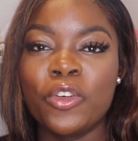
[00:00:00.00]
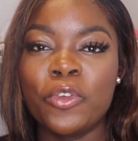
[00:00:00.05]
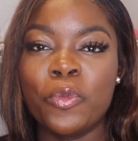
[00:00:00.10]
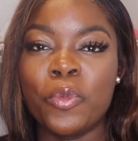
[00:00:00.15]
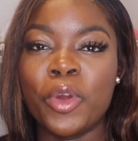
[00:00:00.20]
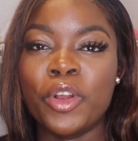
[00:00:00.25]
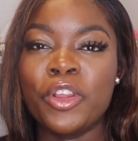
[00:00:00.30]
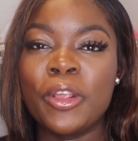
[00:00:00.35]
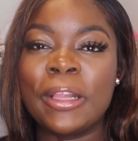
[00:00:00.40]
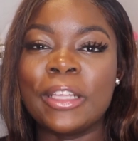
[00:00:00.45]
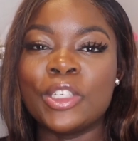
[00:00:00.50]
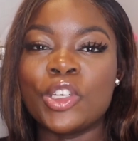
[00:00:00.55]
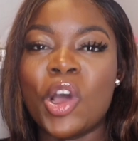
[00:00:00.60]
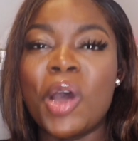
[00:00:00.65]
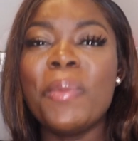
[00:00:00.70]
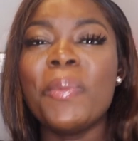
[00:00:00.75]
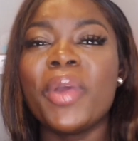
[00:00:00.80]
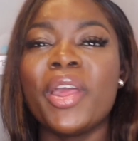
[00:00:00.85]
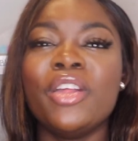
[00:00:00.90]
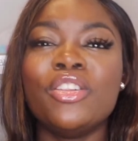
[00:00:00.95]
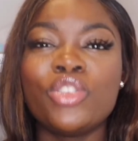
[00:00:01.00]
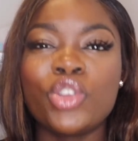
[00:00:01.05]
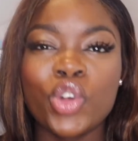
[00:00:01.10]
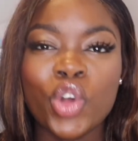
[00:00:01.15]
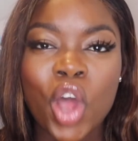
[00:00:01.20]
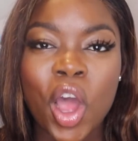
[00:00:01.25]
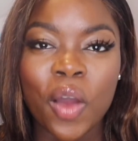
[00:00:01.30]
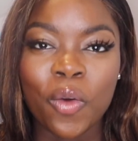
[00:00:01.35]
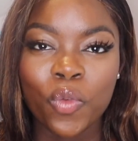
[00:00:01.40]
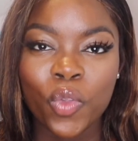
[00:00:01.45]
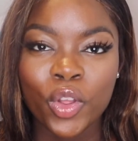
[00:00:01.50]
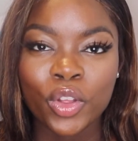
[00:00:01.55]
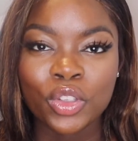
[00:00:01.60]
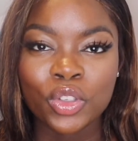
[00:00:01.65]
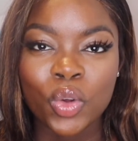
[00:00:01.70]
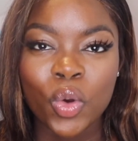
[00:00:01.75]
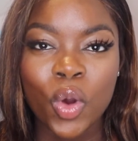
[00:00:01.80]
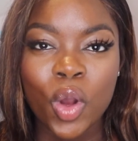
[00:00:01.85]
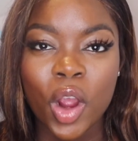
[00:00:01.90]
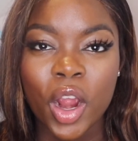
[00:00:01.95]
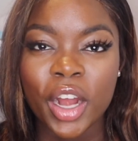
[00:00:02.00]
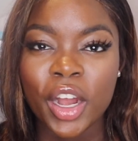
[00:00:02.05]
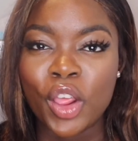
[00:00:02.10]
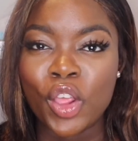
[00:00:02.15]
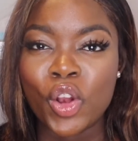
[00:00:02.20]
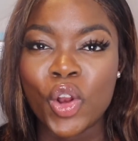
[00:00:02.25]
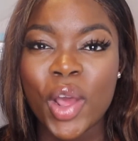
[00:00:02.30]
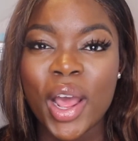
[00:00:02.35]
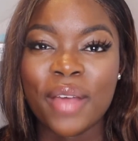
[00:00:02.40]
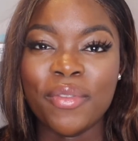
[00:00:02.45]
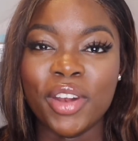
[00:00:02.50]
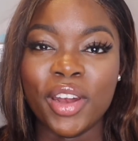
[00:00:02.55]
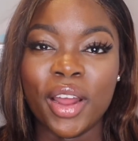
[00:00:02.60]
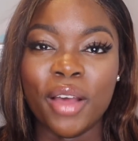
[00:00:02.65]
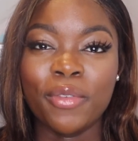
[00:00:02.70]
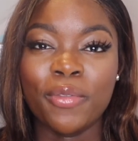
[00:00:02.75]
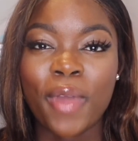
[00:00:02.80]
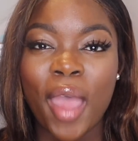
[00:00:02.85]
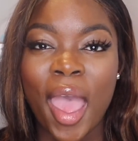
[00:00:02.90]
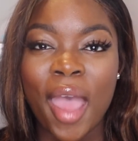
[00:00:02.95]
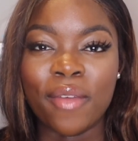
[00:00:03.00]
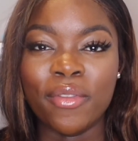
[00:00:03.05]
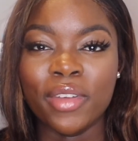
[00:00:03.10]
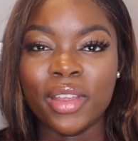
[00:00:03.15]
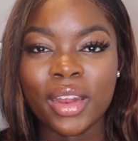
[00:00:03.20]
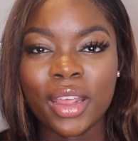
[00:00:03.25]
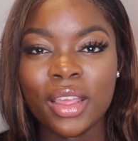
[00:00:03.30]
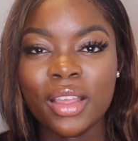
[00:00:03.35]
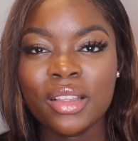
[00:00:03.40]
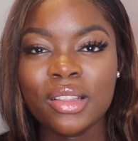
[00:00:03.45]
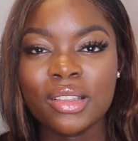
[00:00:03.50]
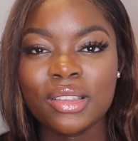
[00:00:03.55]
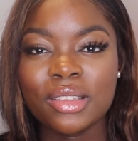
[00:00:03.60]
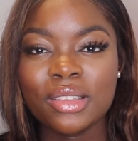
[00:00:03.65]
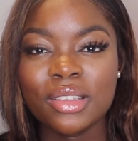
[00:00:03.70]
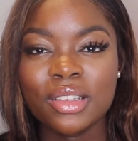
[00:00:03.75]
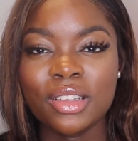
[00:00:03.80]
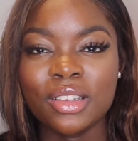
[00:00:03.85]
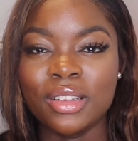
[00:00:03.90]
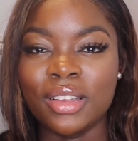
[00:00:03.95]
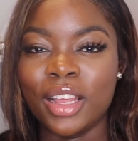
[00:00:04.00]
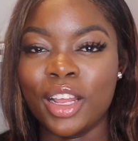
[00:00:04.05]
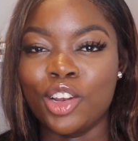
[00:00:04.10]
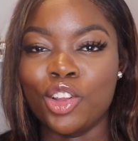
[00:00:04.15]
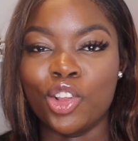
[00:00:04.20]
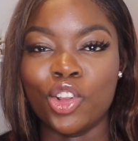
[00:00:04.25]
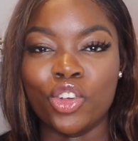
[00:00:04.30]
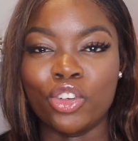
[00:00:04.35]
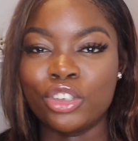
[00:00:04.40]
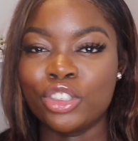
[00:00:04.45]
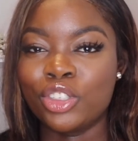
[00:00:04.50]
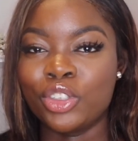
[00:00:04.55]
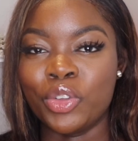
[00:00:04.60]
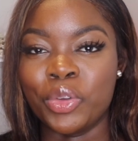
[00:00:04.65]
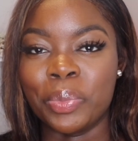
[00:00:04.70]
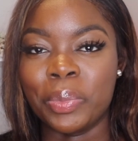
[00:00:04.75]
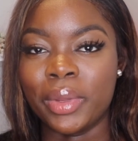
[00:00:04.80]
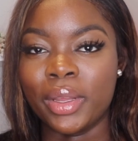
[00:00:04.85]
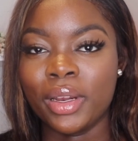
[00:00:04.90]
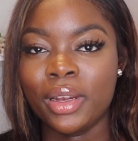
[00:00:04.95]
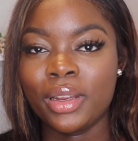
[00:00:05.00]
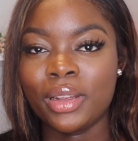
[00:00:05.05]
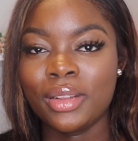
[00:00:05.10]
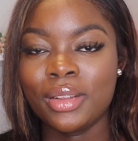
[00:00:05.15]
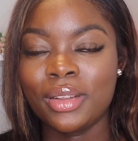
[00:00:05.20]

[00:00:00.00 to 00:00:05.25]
when you jump into conflict so hard and you don't have enough evidence, then you look stupid.